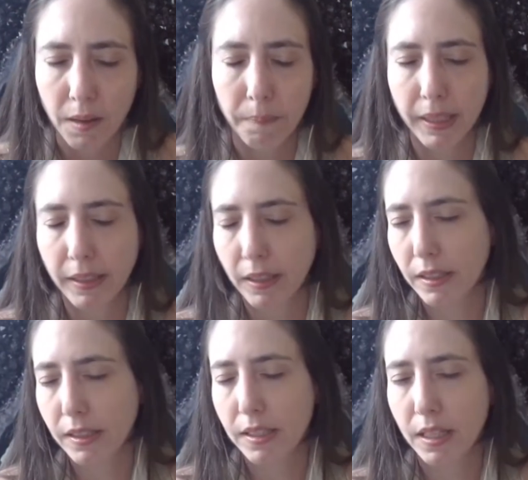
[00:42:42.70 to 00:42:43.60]

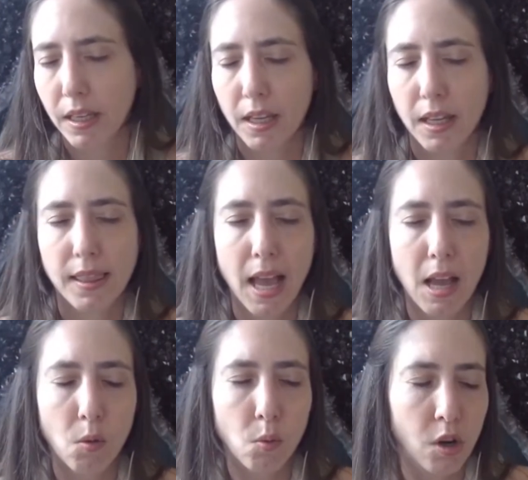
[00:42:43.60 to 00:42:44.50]
because
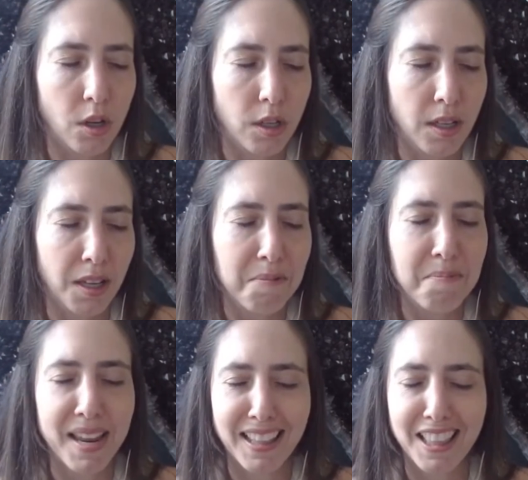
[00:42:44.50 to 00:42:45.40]
that would
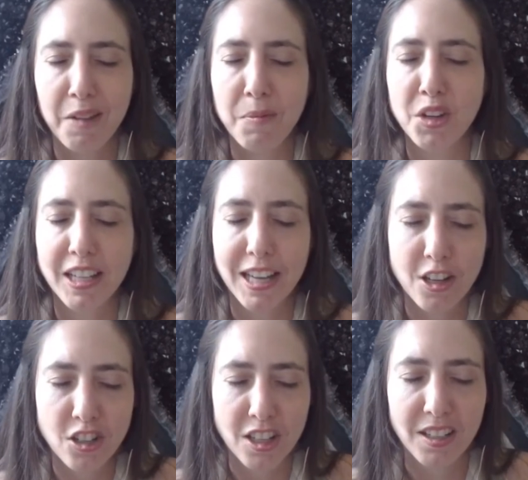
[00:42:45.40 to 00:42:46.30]
make the
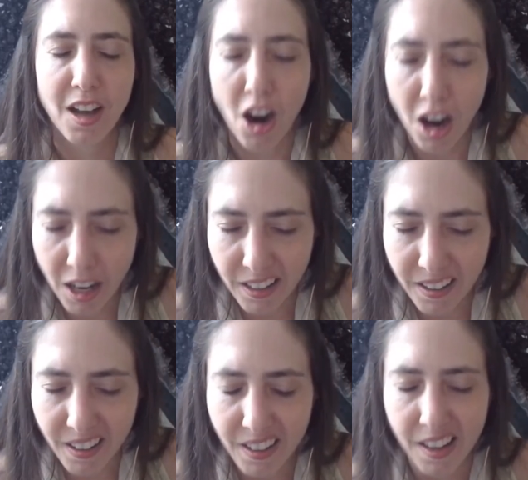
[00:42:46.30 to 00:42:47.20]
communication
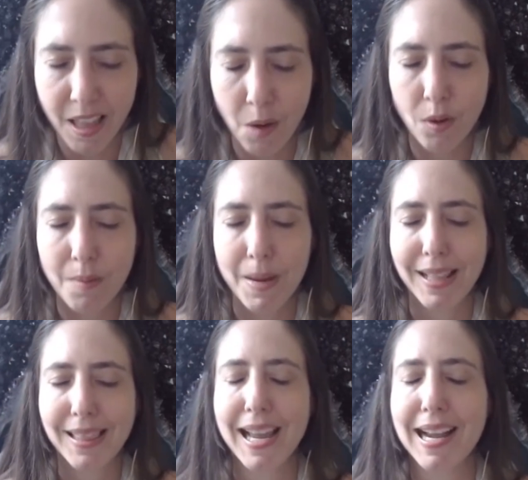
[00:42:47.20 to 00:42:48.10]
harder, that would make
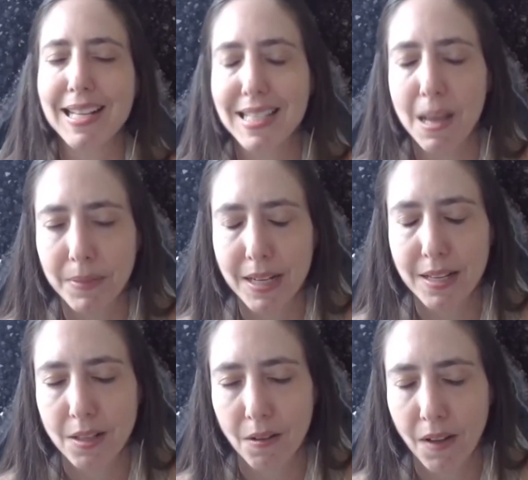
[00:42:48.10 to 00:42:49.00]
the
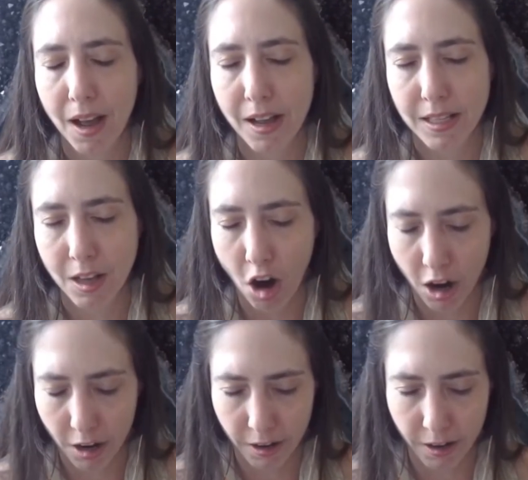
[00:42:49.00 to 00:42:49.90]
acceptance of us
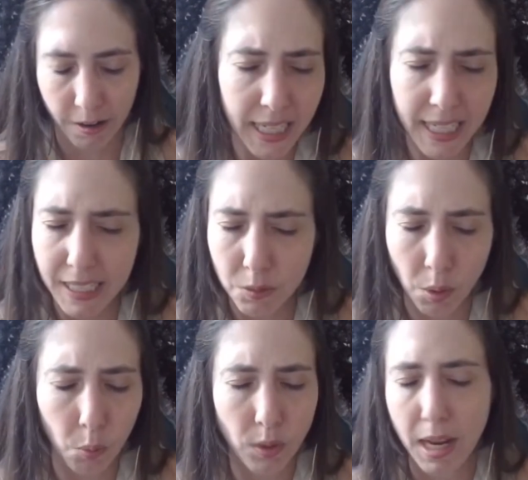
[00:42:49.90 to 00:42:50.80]
harder, and we
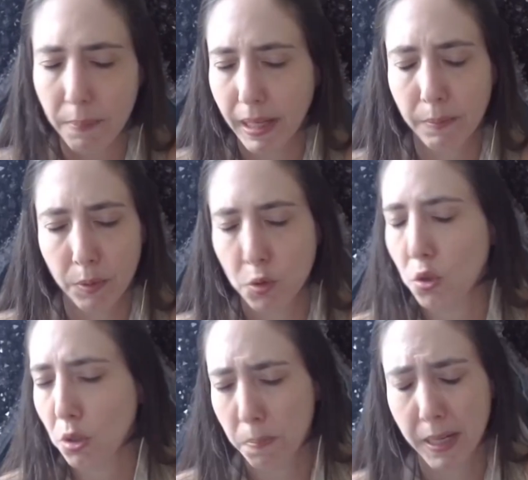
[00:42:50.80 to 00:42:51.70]
would not be able to
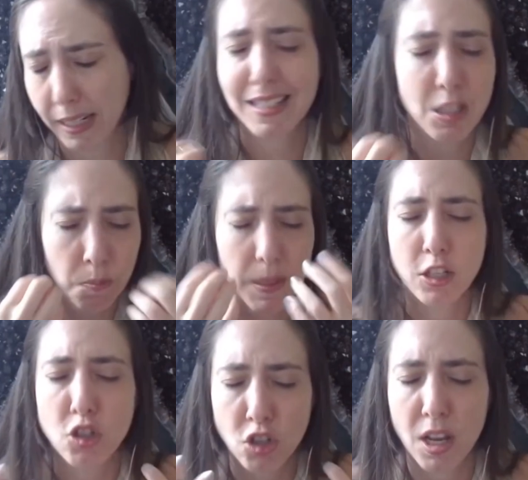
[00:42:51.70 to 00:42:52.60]
speak
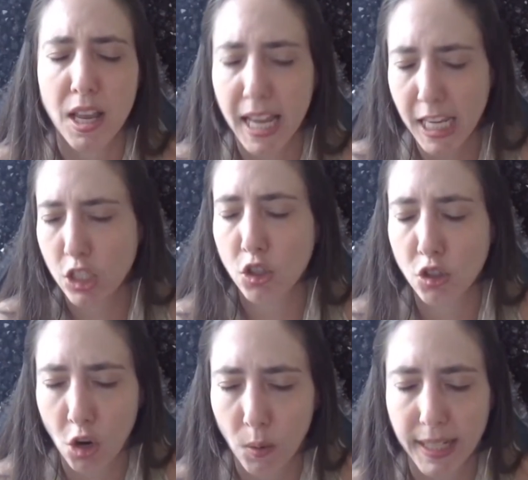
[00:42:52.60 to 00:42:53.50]
speech as you
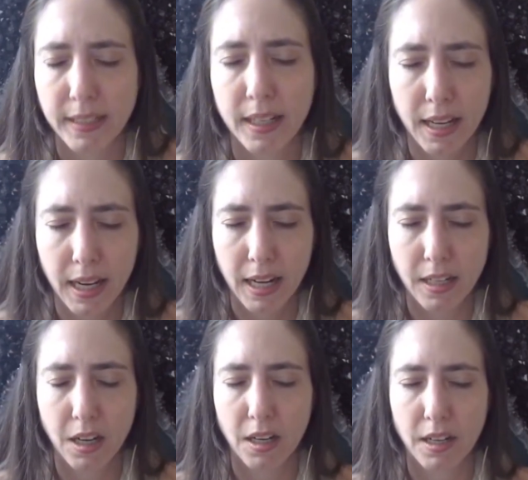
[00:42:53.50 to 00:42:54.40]
know it in
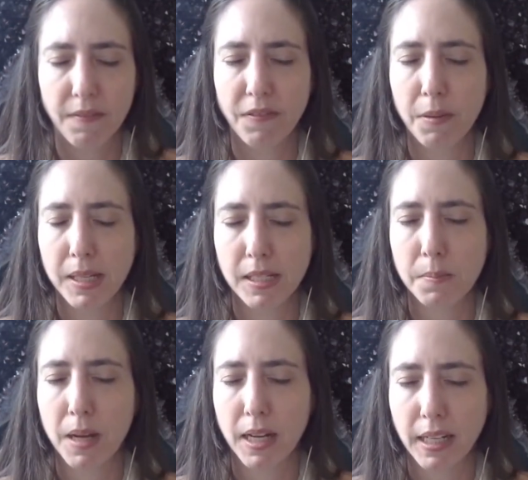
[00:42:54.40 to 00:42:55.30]
our amphibious
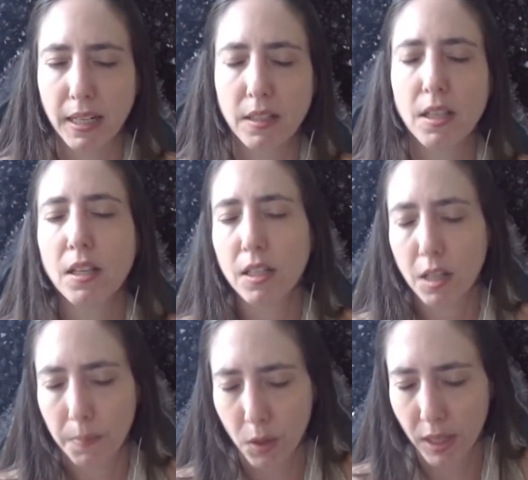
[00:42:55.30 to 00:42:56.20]
body
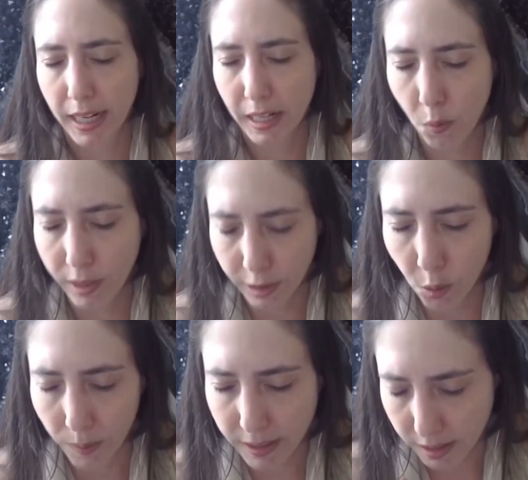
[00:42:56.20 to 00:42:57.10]
communicating with
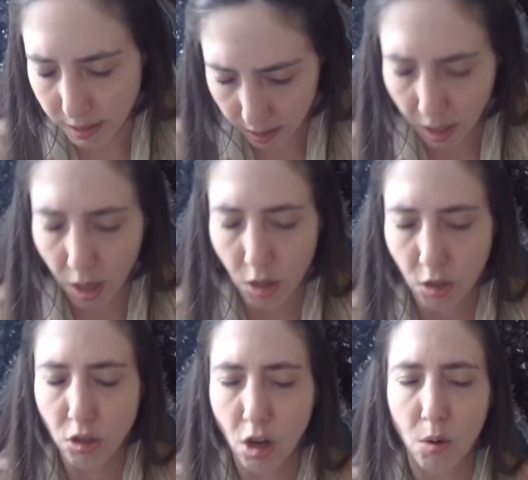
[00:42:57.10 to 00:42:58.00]
humans.
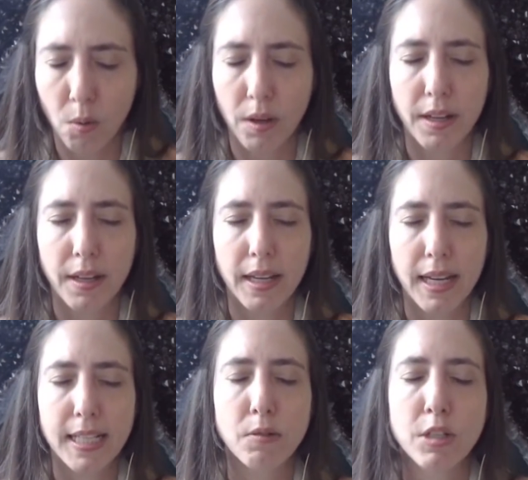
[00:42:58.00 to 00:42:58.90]
So
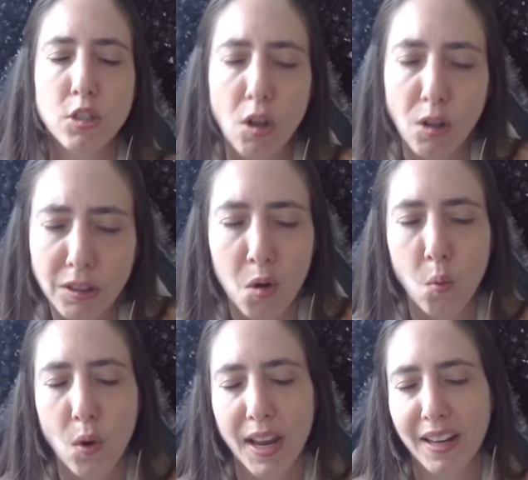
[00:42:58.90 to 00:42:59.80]
as a result,
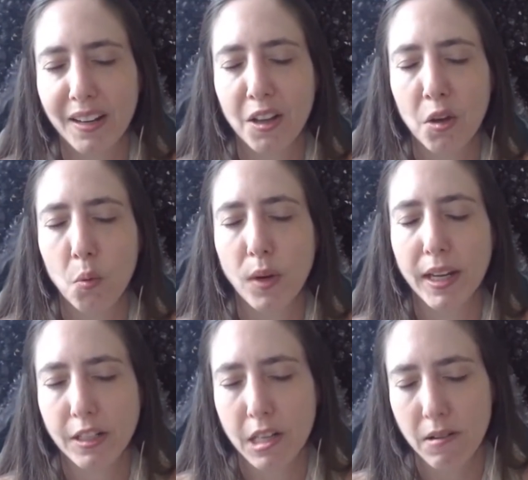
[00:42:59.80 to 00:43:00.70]
when we
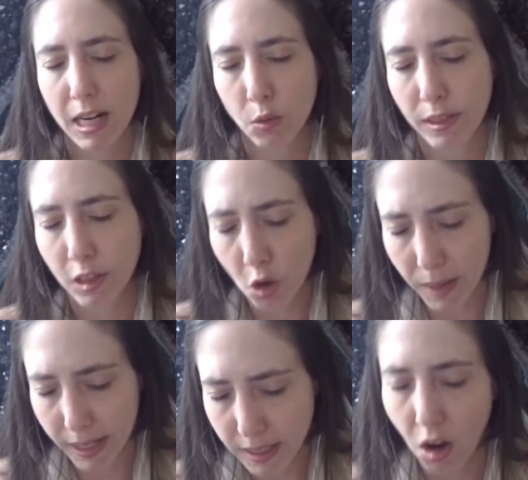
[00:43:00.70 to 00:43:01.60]
interact with
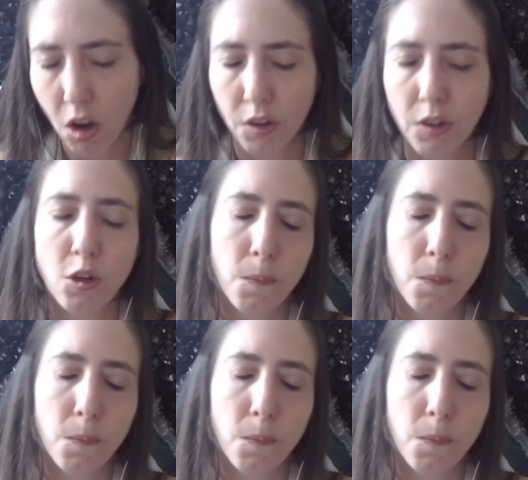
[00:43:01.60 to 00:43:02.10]
humans on your